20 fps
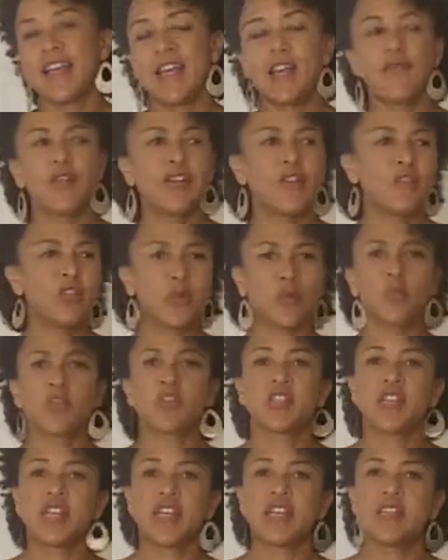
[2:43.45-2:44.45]
Even if they're
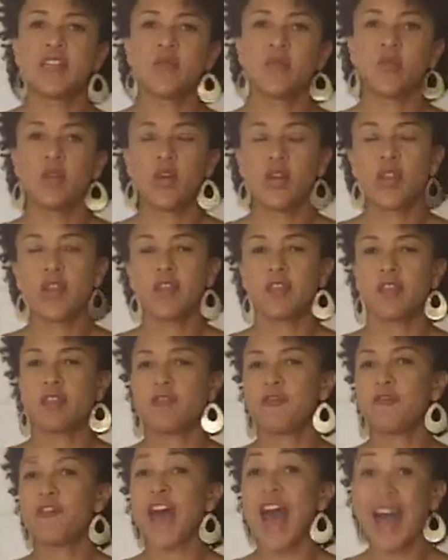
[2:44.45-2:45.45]
presented with
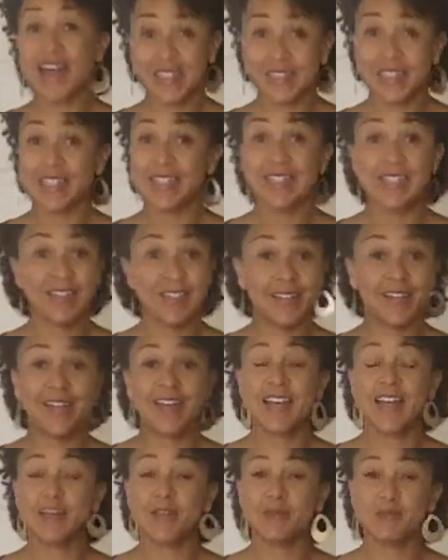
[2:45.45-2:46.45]
the facts,
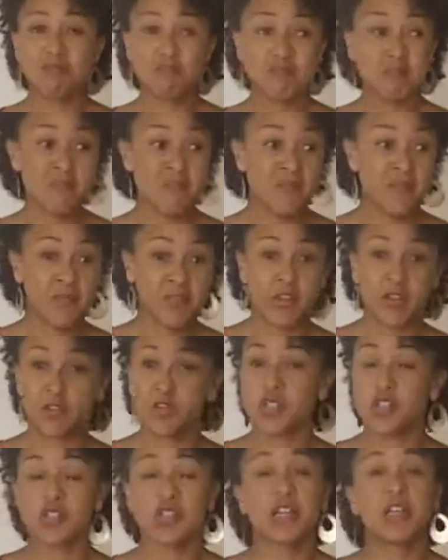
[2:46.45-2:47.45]
then they're
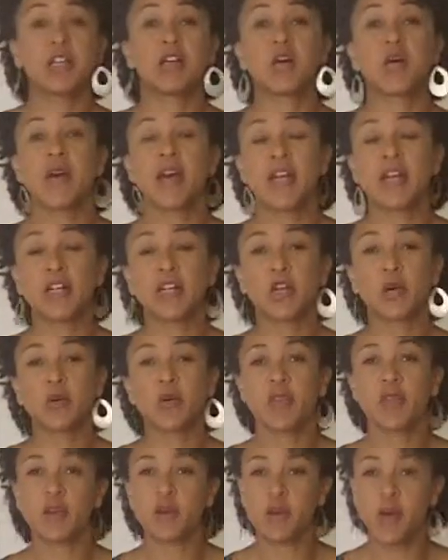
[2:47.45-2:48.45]
just going to go ahead and go
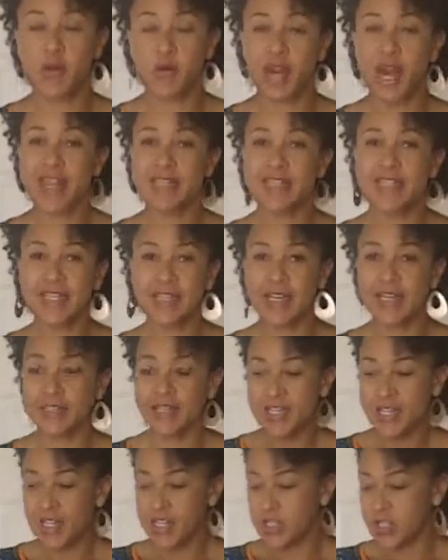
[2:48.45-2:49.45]
with their own idea.
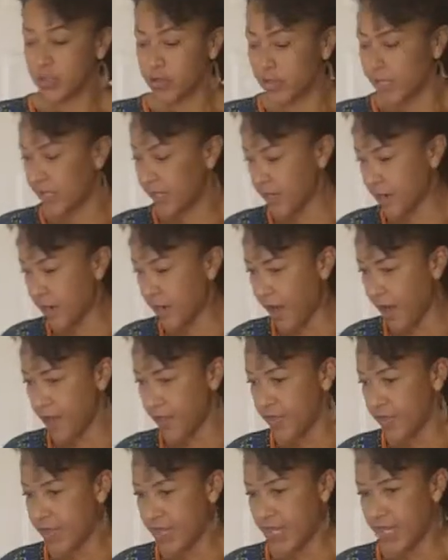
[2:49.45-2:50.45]
So again,
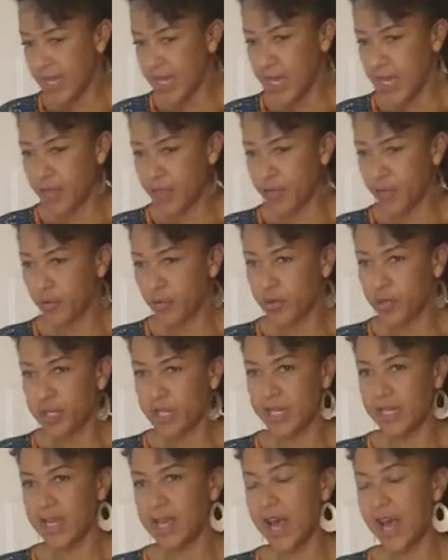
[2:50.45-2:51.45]
on the
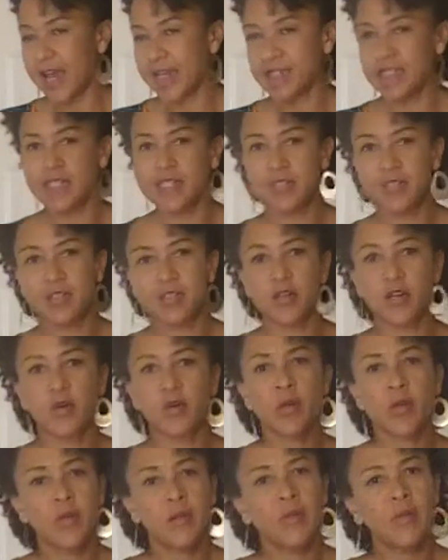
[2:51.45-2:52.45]
authority idea,
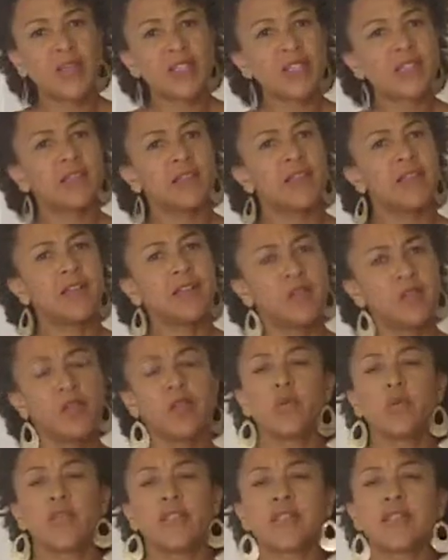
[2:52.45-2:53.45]
so basically,
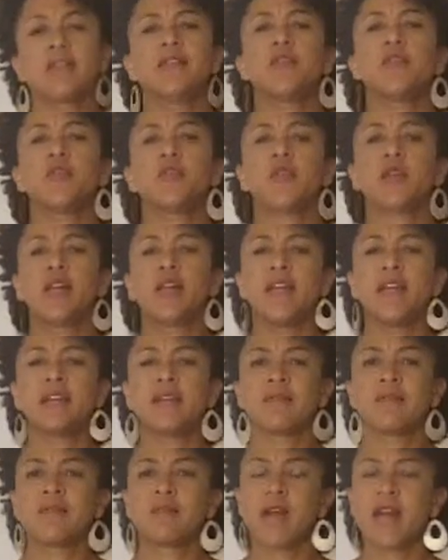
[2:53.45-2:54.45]
who is an authority,
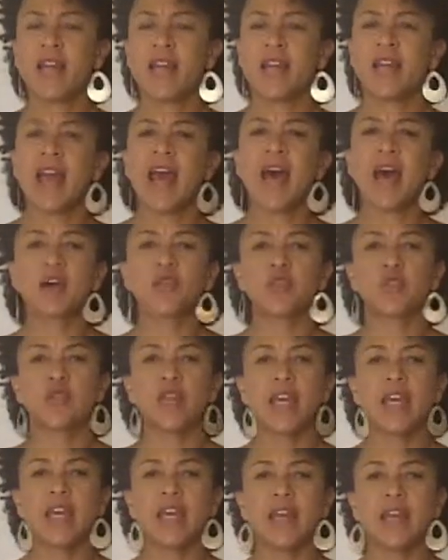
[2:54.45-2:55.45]
right? And how do
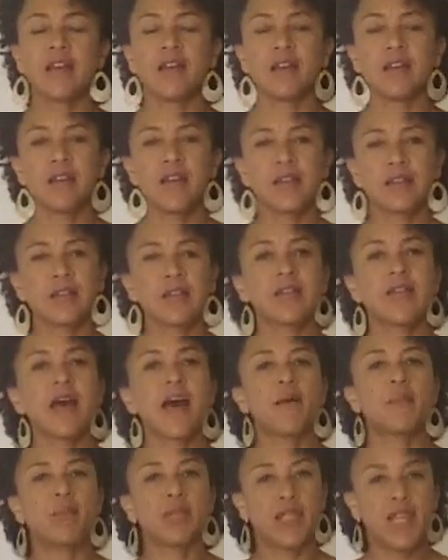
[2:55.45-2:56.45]
they get to
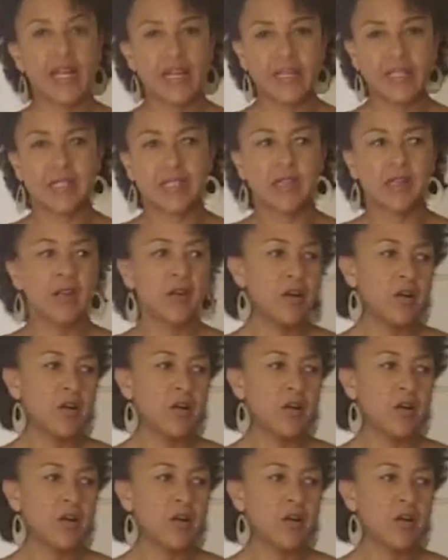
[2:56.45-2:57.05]
that place?